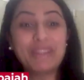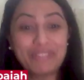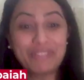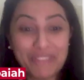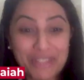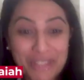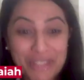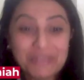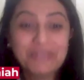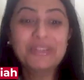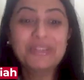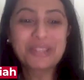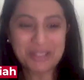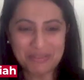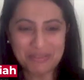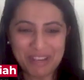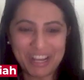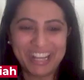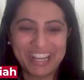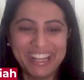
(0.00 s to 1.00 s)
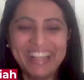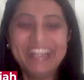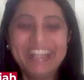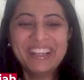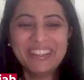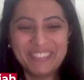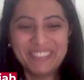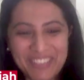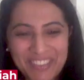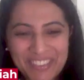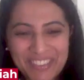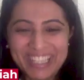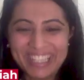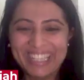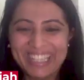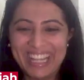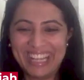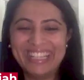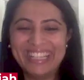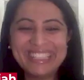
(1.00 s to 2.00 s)
for you, Suma, more than
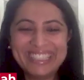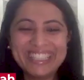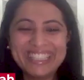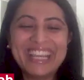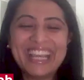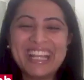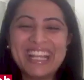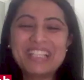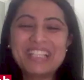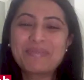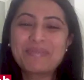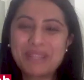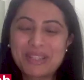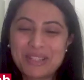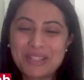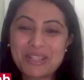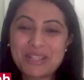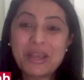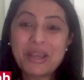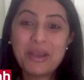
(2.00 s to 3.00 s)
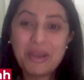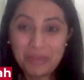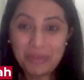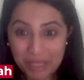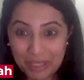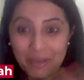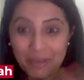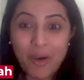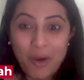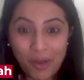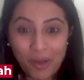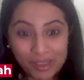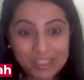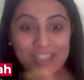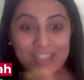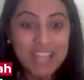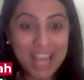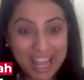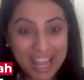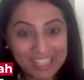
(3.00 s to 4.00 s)
anything else, because we know all the
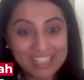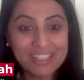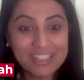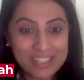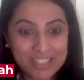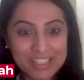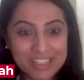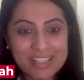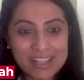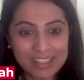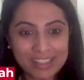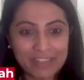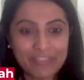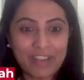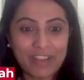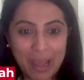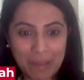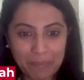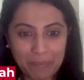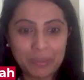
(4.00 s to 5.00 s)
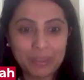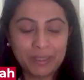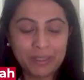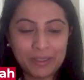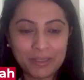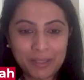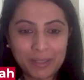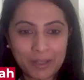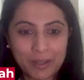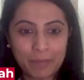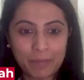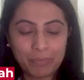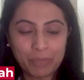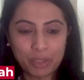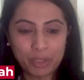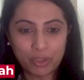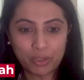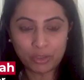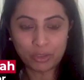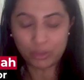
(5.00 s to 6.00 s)
challenges that have happened,
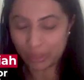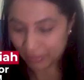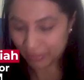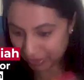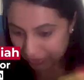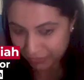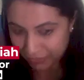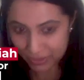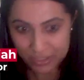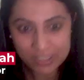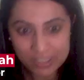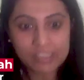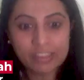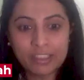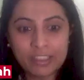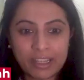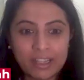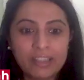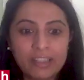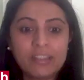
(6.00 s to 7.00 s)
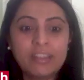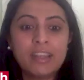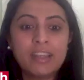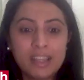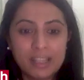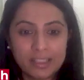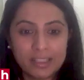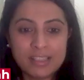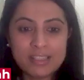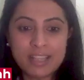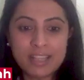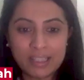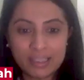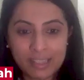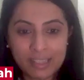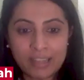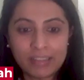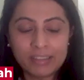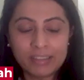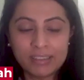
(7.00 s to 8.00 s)
to even facilitate this
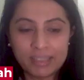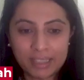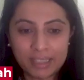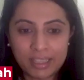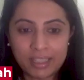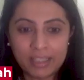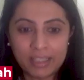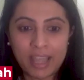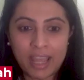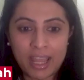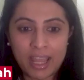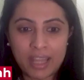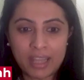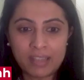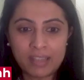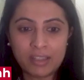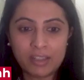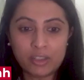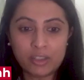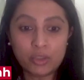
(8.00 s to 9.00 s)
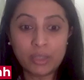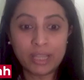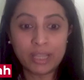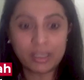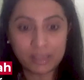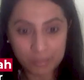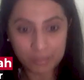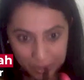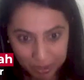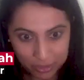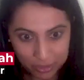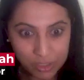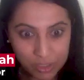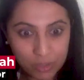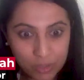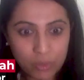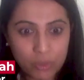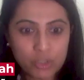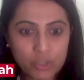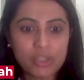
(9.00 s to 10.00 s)
entire thing, and to get the personal
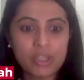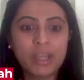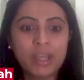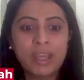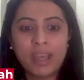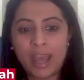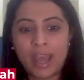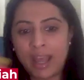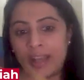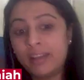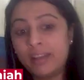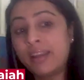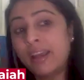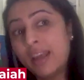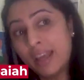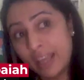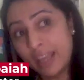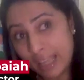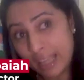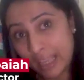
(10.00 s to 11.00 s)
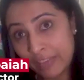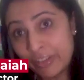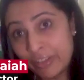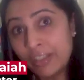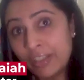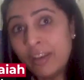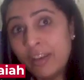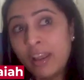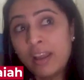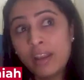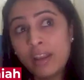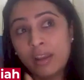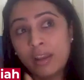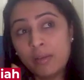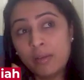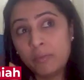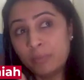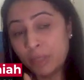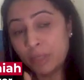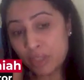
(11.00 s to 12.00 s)
coach there, and even
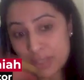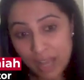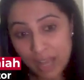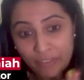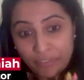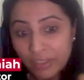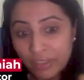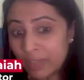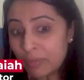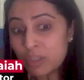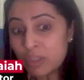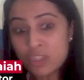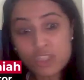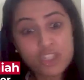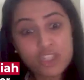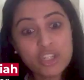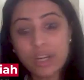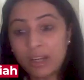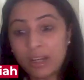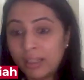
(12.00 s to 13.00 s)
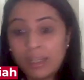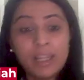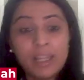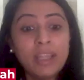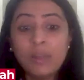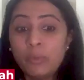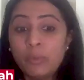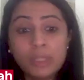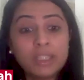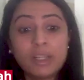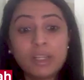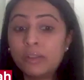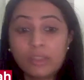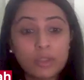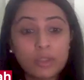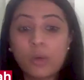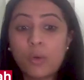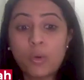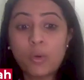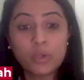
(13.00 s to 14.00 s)
because Avni was struggling without a
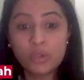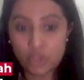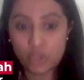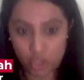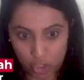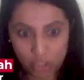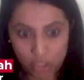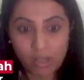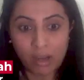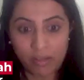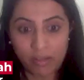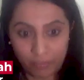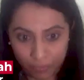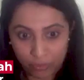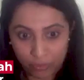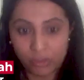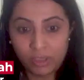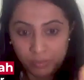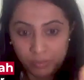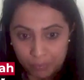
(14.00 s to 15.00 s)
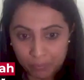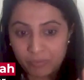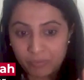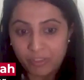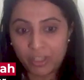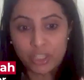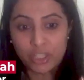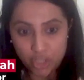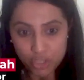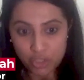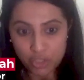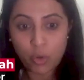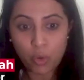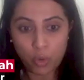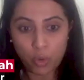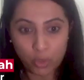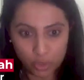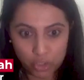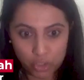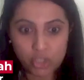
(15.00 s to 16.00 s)
coach, a full-fledged
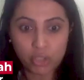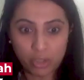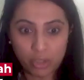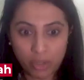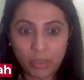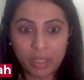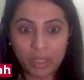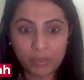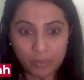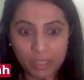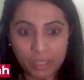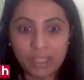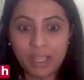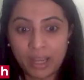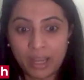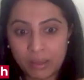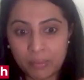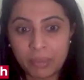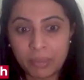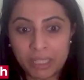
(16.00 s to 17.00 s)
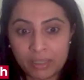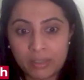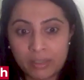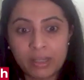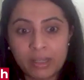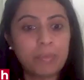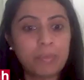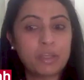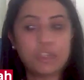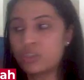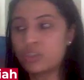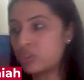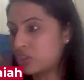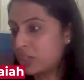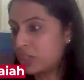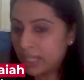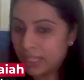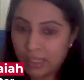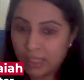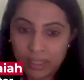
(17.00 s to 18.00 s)
coach, when we had picked her up and she was
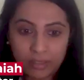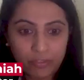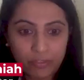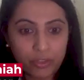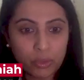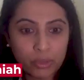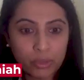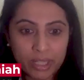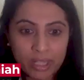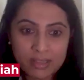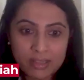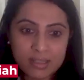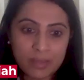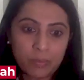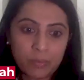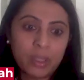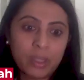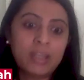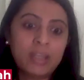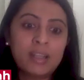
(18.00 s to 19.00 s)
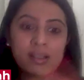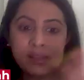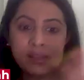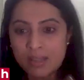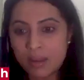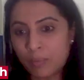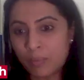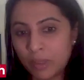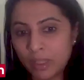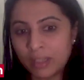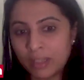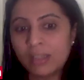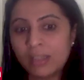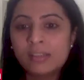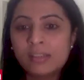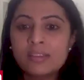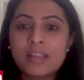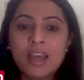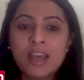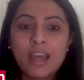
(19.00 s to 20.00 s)
training a few days somewhere
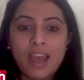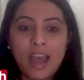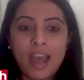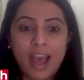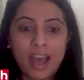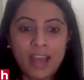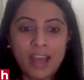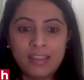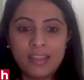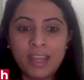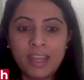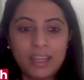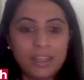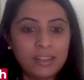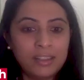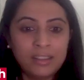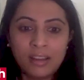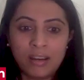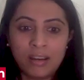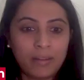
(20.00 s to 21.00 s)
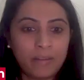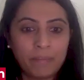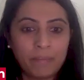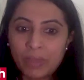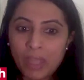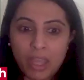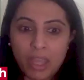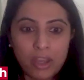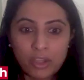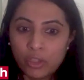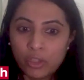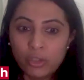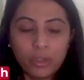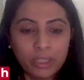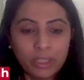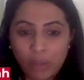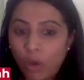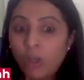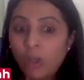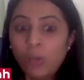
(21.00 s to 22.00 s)
else. And then, it
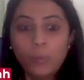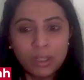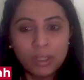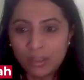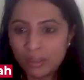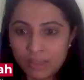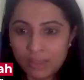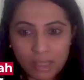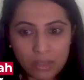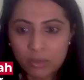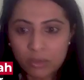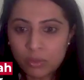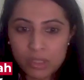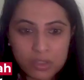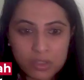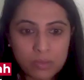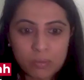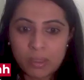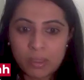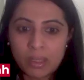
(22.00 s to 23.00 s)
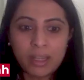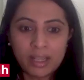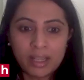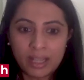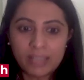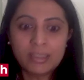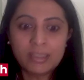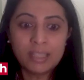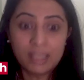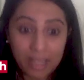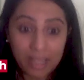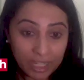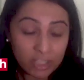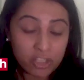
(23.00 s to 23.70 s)
all worked out with Suma. And I think